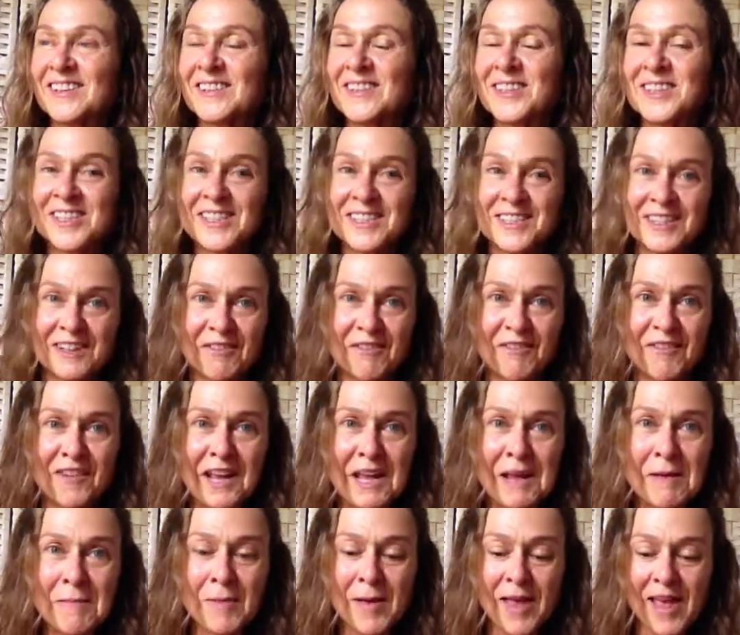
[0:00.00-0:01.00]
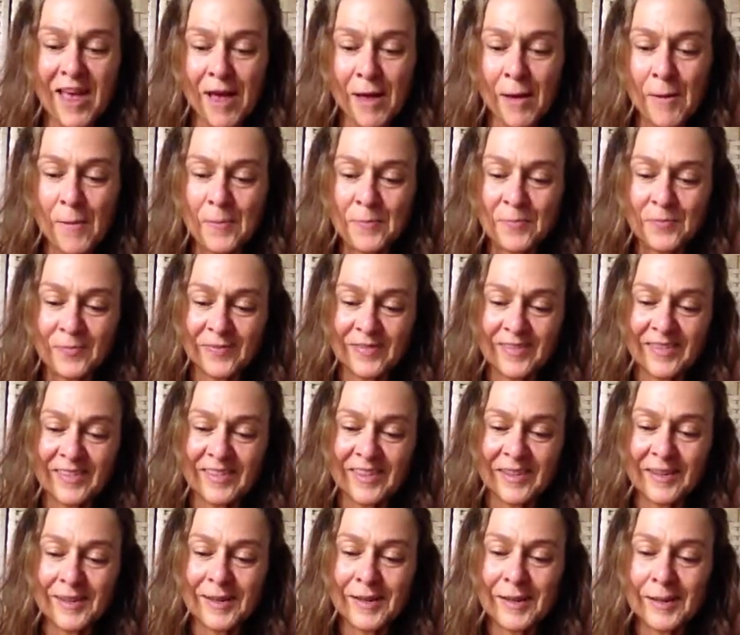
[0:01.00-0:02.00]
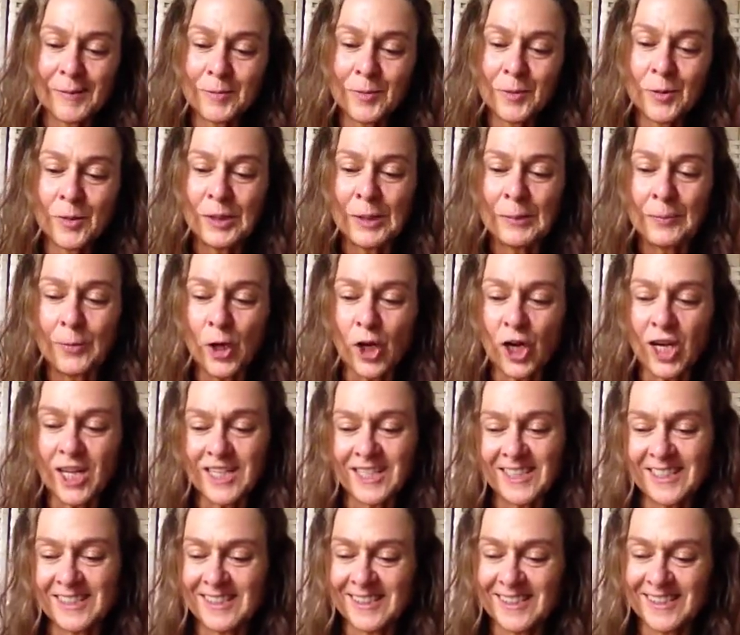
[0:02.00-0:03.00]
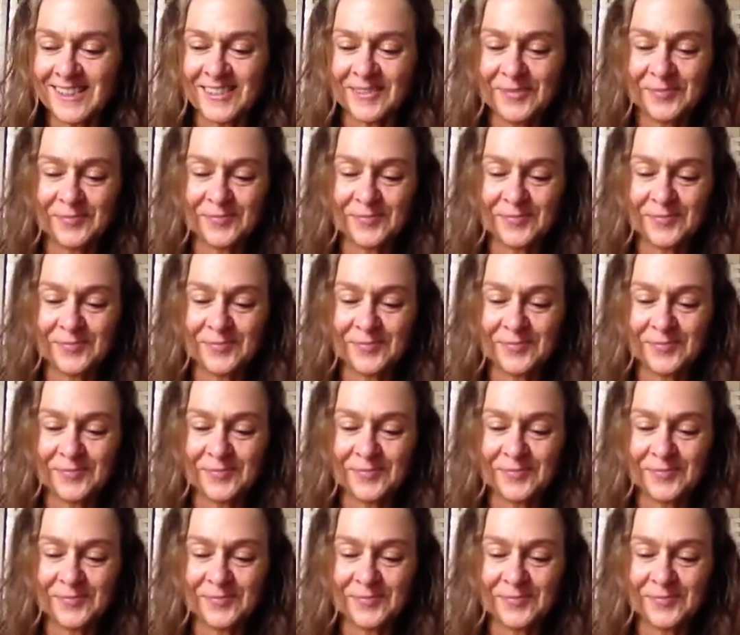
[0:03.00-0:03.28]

which is the female beauty parts.